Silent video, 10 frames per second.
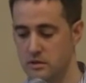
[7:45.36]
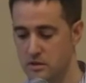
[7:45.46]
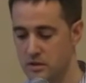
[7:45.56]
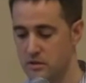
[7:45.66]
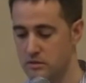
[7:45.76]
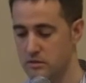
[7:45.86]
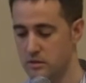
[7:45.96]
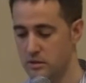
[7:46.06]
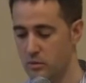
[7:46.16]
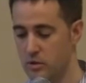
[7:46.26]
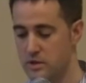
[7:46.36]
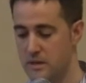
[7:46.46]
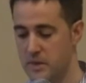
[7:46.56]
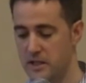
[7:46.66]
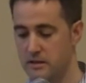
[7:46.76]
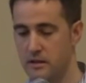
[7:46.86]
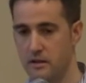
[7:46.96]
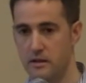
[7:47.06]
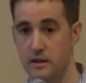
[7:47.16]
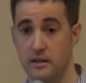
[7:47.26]
So what's happening
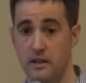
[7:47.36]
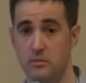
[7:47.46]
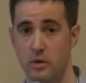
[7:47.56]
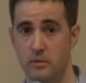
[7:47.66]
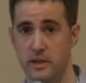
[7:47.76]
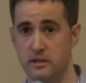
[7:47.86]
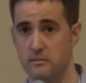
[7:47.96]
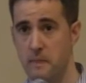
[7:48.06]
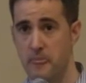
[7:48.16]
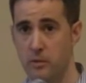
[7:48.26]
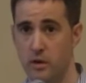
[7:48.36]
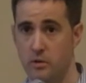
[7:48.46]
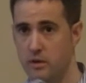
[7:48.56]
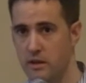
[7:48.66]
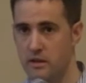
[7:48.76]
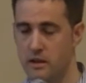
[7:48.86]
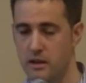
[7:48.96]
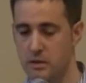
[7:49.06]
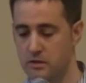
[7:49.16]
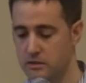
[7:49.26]
there? In that moment, we couldn't think
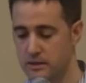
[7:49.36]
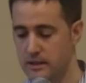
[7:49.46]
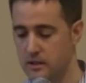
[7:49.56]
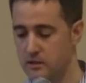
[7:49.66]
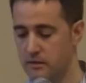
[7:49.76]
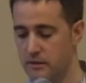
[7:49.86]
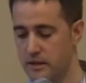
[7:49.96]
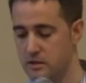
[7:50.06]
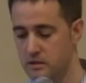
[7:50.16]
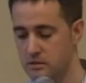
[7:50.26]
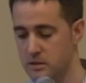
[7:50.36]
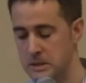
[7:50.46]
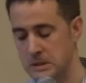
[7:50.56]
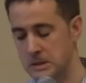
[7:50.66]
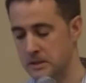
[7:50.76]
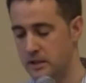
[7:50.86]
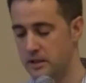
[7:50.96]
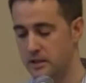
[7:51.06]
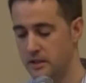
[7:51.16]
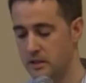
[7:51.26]
about a lot of things, so
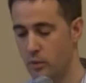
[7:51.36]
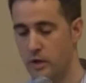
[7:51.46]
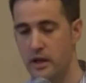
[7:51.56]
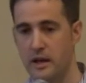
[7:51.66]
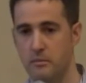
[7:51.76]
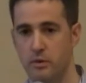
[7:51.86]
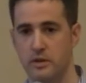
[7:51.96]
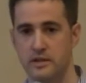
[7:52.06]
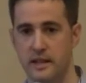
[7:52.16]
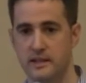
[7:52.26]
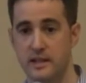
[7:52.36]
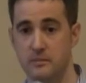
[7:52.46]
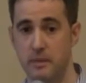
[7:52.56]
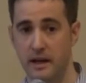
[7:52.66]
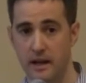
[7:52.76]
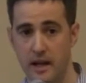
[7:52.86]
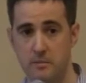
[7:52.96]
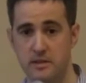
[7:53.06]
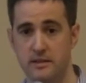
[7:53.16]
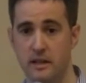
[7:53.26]
we hypothesized that
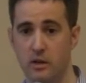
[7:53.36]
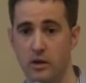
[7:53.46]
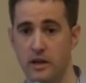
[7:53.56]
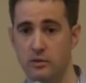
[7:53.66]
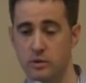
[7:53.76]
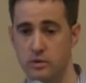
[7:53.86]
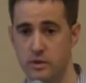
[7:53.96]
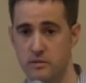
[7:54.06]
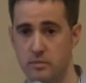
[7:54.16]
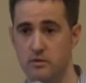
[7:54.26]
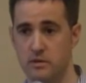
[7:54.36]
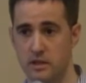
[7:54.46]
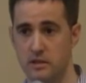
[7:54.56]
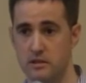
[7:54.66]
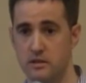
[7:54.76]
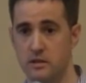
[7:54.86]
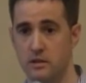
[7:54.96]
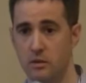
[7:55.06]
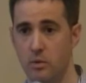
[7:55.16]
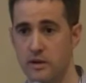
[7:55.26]
perhaps the local twitch responses
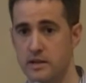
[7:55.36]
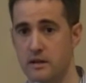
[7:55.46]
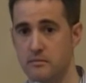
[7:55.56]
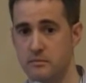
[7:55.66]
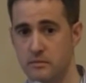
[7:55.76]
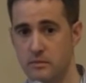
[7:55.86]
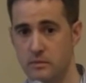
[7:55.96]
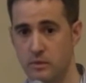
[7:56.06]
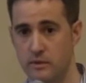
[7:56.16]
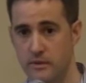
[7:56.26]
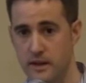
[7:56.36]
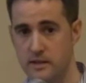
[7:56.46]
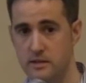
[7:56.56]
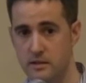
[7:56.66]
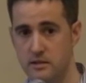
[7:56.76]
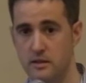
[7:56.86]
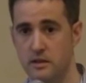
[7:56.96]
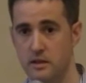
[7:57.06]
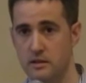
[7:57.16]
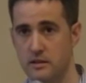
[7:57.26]
were some reflexes
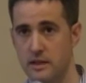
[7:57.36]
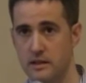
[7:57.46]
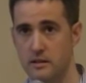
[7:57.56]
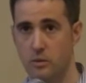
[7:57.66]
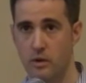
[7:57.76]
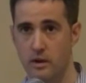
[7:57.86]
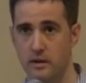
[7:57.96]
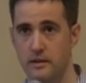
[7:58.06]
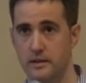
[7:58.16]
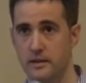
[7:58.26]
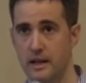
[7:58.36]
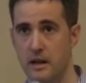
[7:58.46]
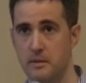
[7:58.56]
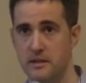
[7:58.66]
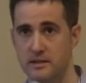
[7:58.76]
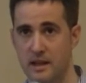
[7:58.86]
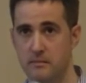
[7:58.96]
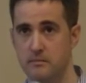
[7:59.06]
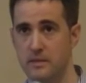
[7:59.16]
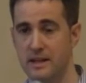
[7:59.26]
that were having
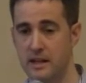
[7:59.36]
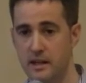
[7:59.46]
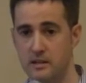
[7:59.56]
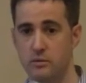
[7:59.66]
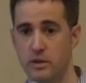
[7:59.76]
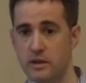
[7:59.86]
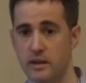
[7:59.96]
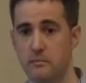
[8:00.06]
some links with the